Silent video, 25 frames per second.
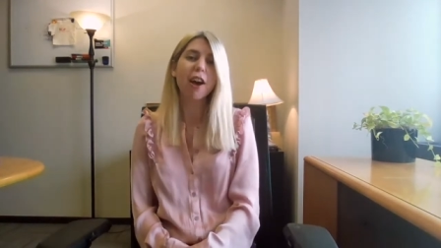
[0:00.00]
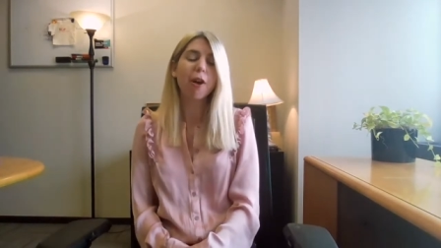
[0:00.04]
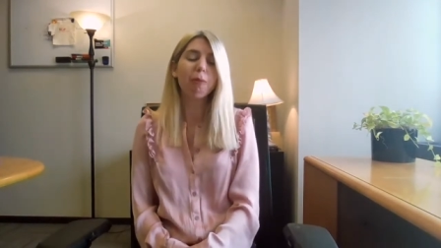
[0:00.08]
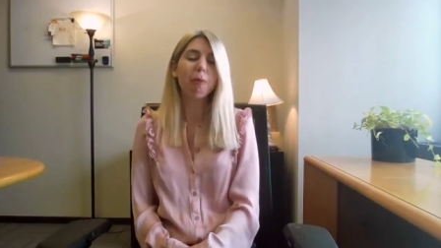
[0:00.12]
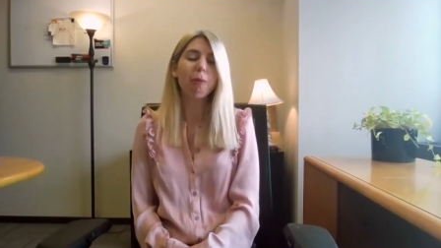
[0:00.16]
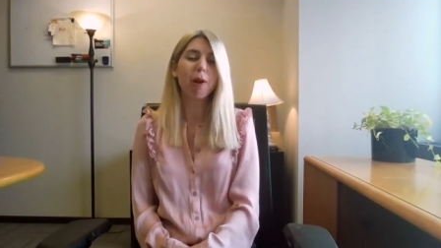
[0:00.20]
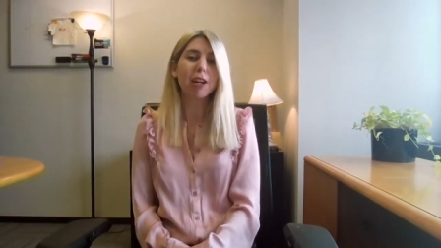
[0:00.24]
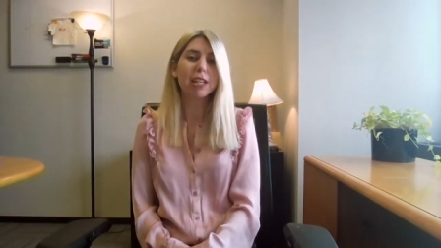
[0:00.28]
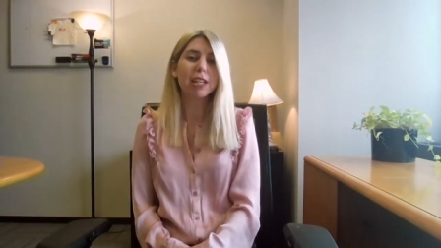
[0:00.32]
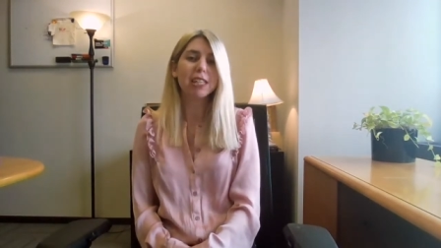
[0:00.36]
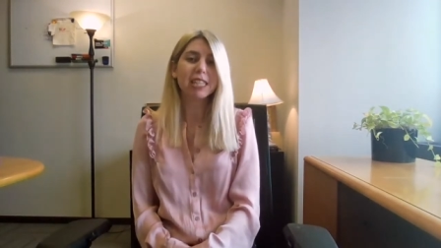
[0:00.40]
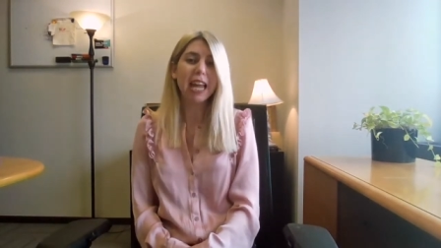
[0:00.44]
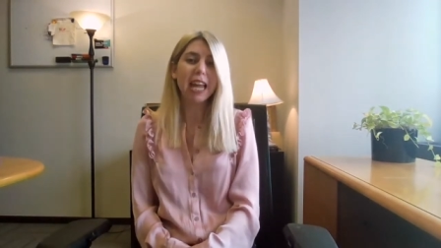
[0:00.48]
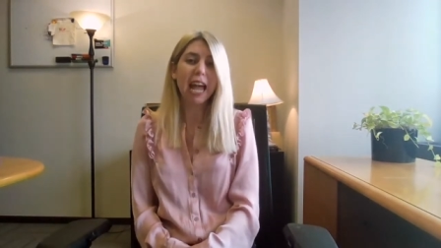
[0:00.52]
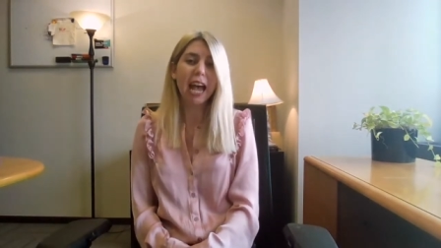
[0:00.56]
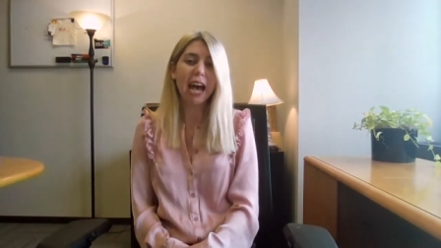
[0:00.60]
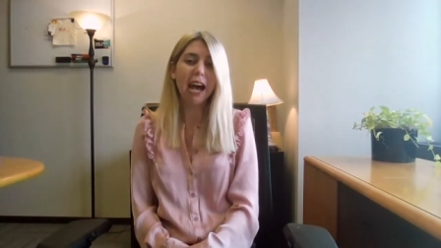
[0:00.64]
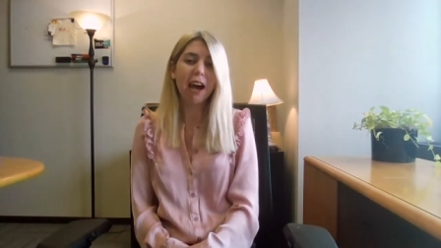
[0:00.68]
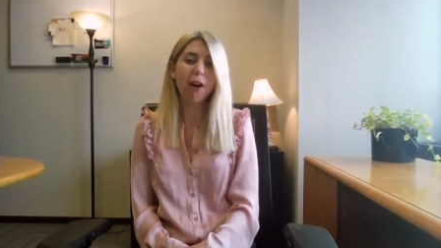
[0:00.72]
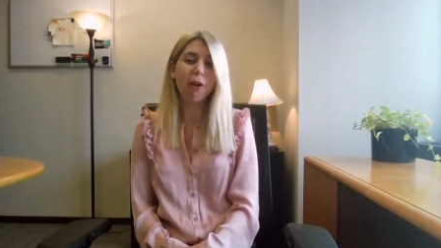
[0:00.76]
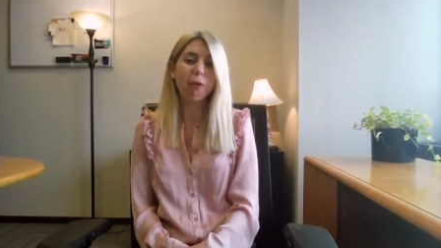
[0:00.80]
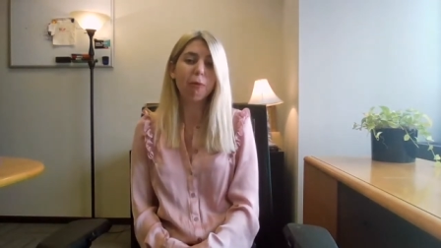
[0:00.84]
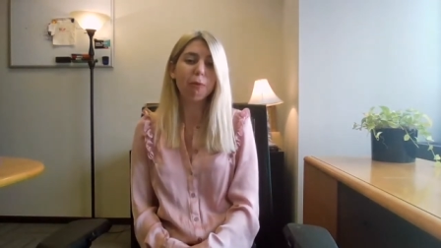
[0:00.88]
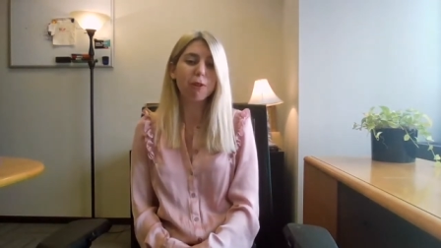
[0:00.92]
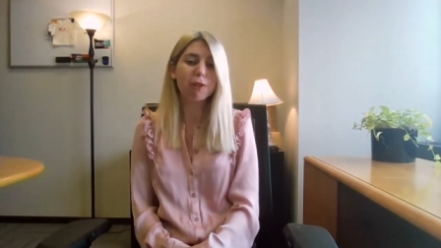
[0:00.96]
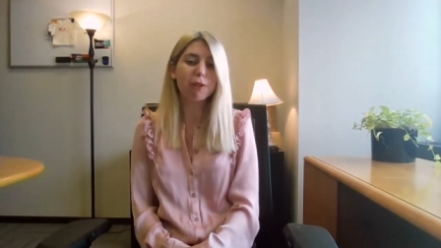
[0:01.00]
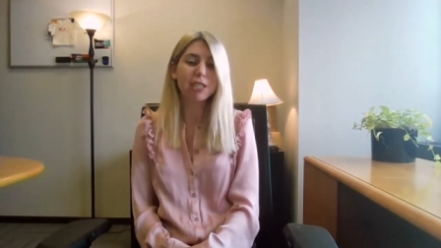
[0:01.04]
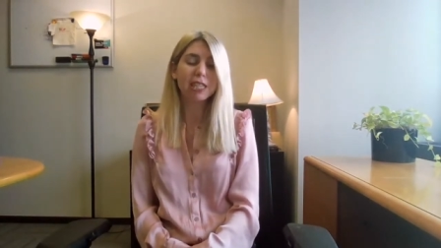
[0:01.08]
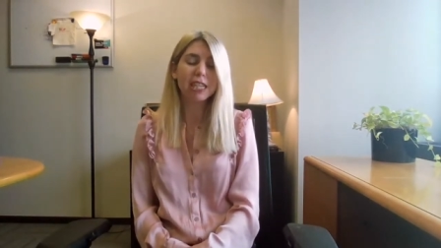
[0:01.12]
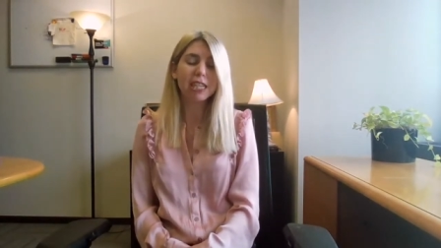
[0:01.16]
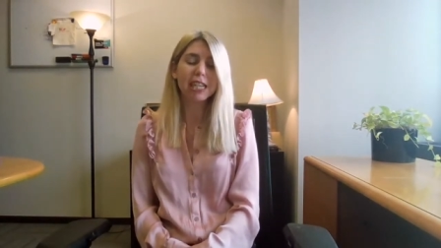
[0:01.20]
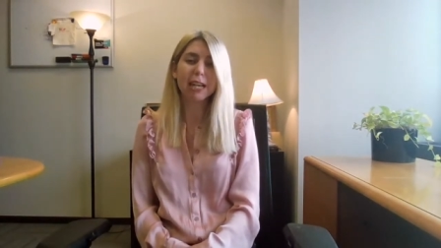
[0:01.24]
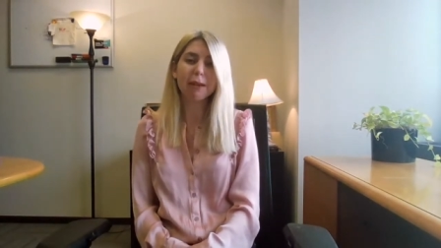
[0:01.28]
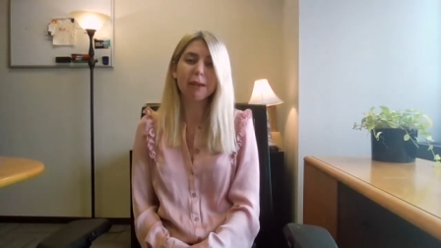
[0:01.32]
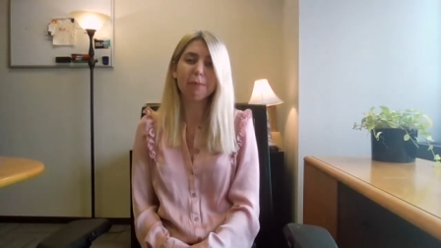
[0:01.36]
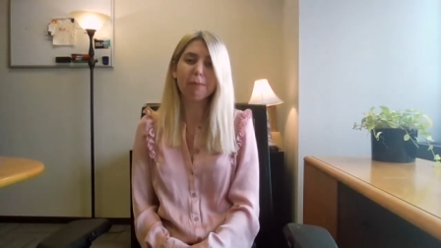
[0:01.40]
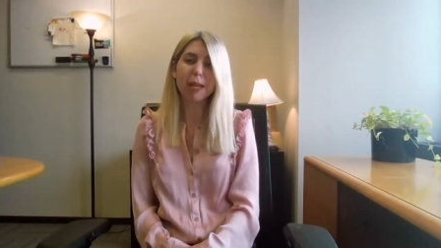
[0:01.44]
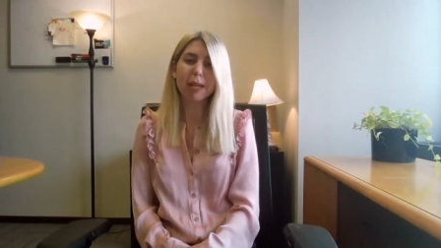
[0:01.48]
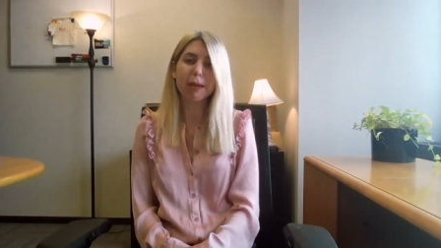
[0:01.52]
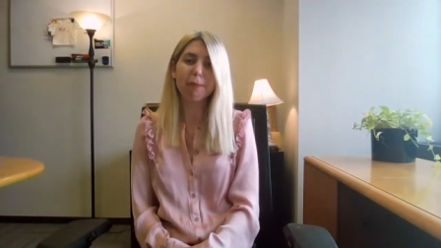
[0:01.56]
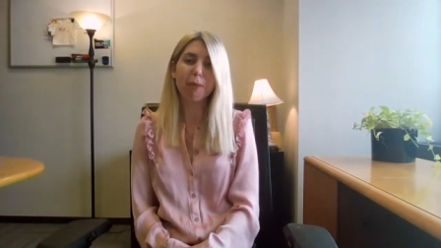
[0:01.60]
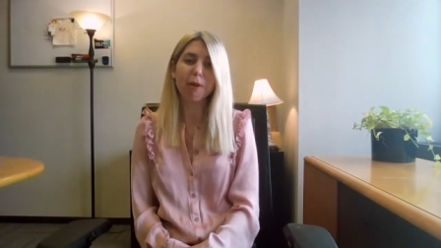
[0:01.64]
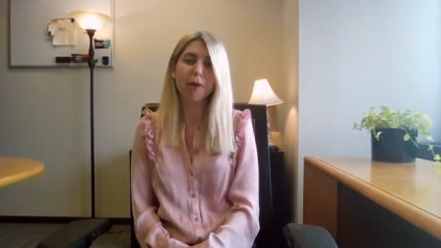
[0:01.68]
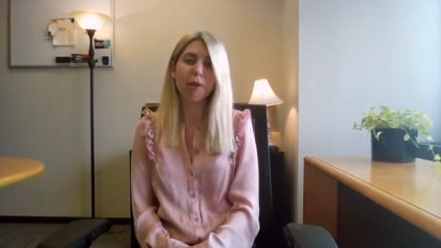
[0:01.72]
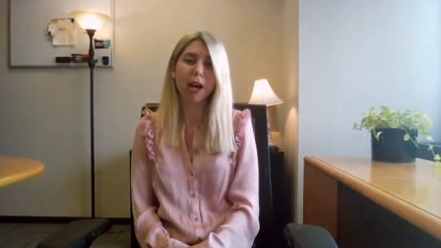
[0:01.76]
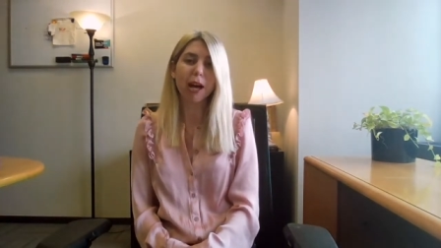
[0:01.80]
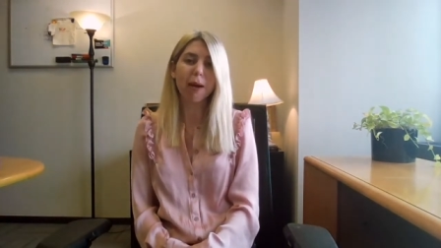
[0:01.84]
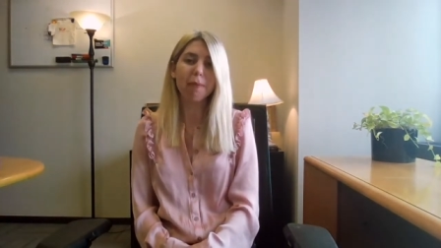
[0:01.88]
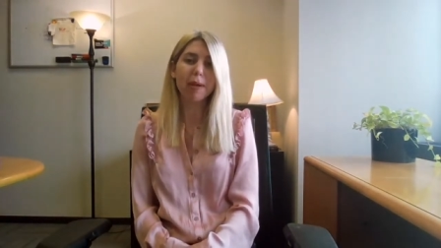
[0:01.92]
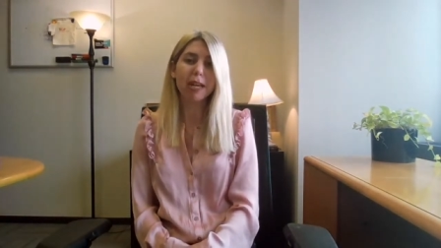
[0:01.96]
Whereas now we're seeing
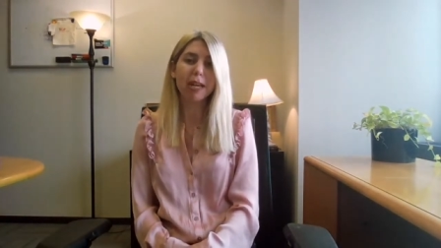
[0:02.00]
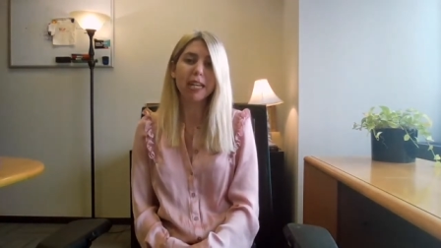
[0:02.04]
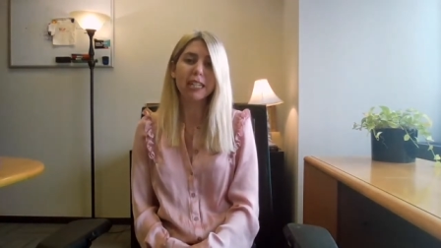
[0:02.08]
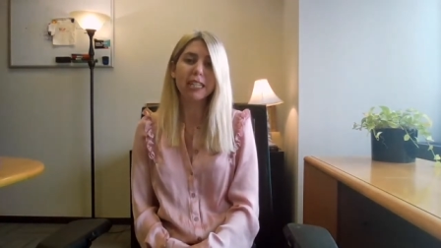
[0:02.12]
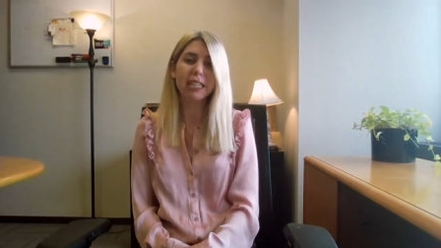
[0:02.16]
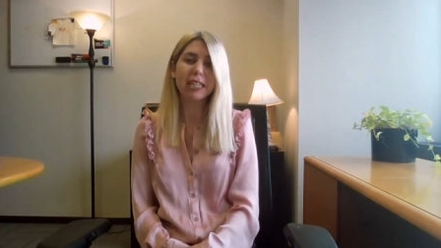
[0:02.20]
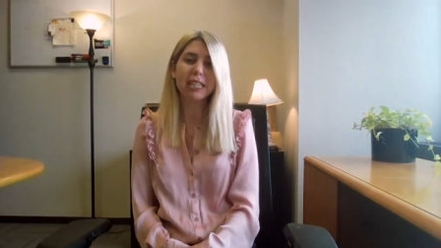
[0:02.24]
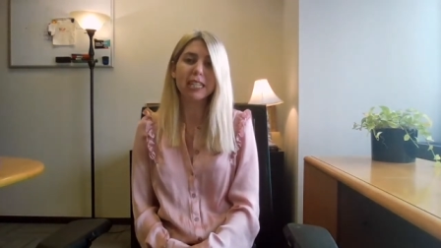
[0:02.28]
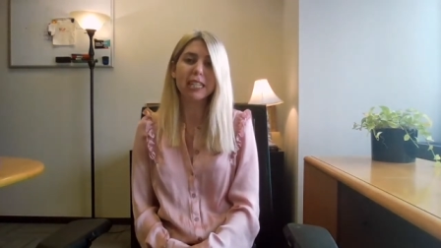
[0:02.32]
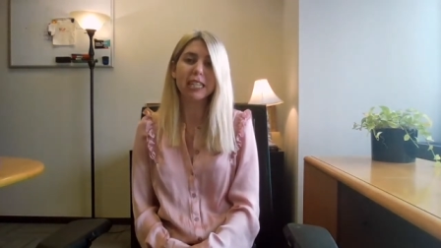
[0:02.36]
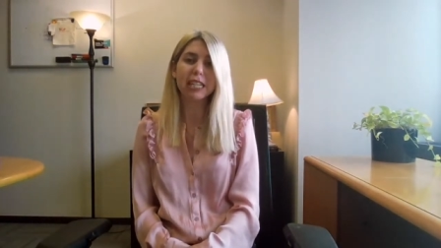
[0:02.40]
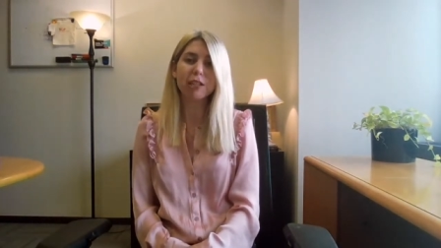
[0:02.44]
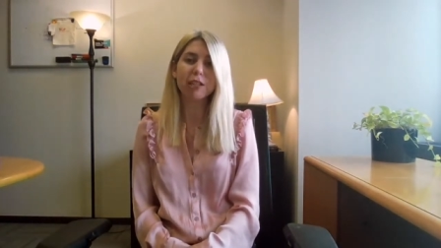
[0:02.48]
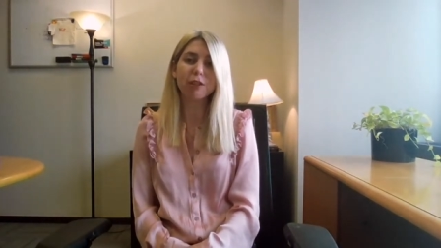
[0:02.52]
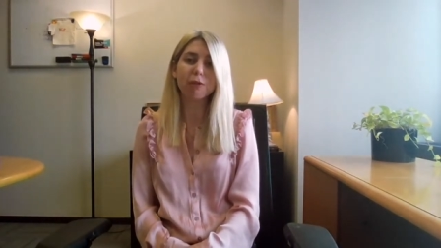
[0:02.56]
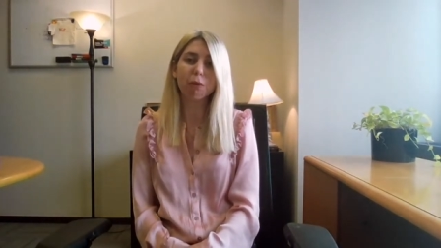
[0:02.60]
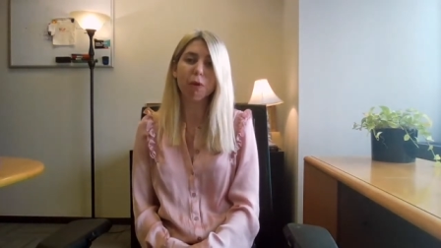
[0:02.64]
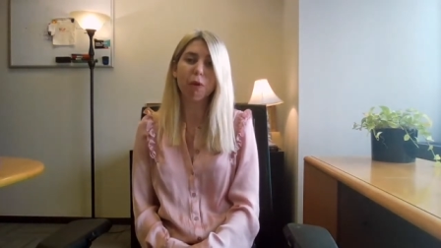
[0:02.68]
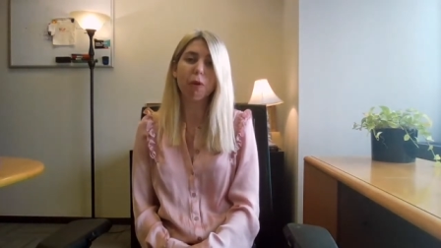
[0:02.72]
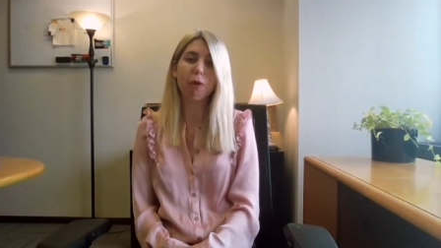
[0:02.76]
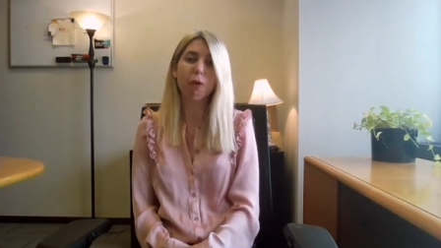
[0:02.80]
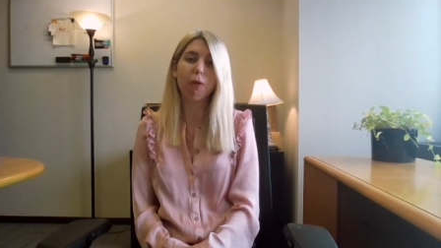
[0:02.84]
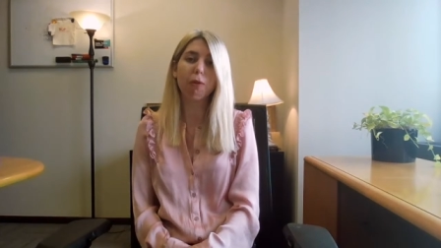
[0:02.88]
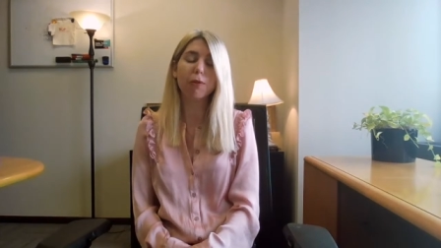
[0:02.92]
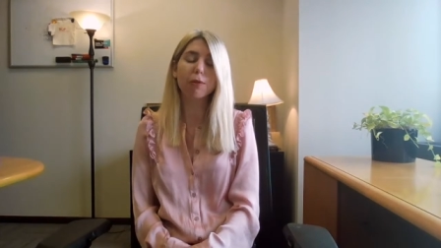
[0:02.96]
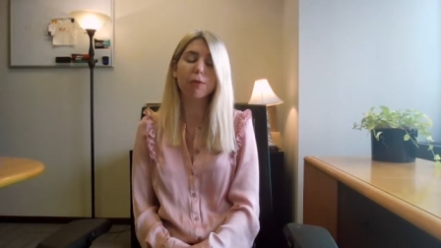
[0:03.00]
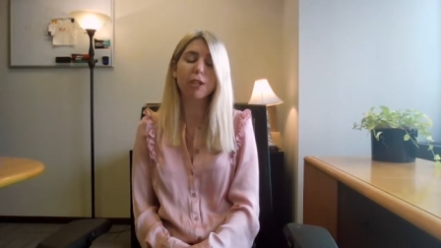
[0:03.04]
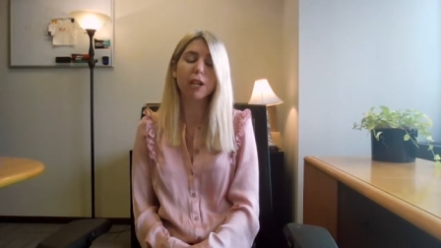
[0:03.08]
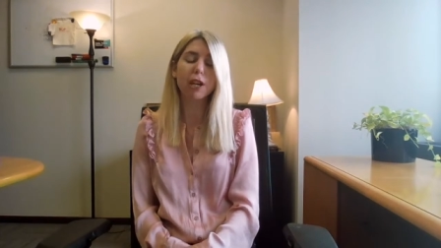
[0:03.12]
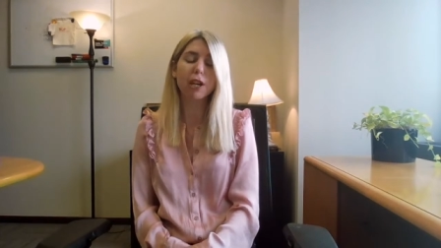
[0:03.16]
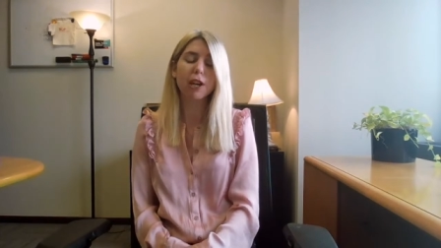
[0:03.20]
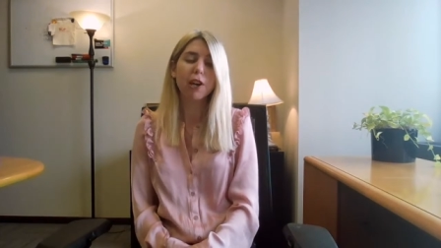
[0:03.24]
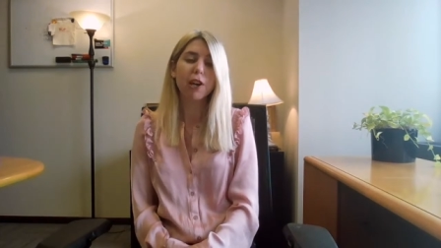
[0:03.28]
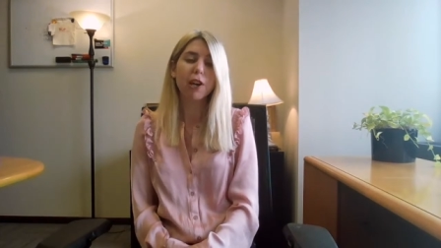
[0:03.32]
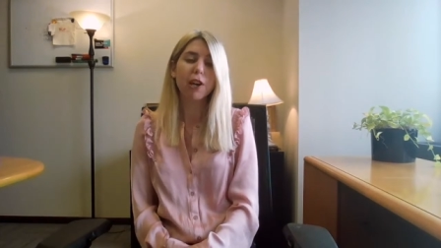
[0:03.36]
people come into these roles